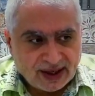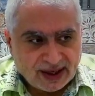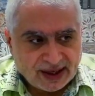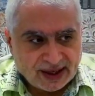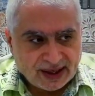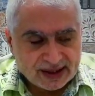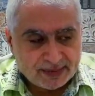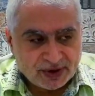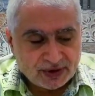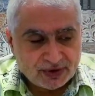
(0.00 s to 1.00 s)

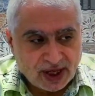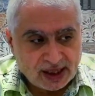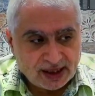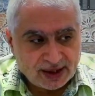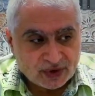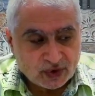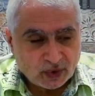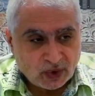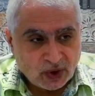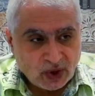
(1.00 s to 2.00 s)
spiritual leader. So,
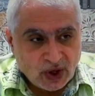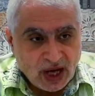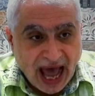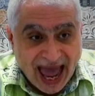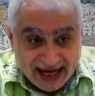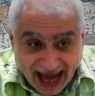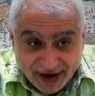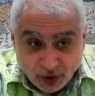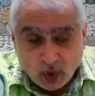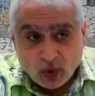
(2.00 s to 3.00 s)
and I know
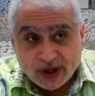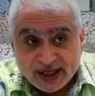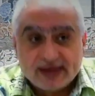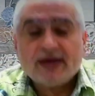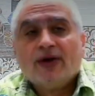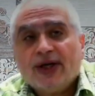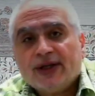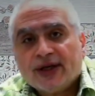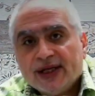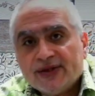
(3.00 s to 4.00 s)
his secretary, his
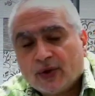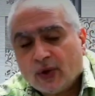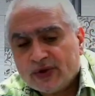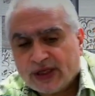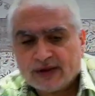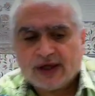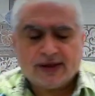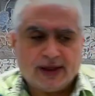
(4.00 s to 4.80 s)
close secretary.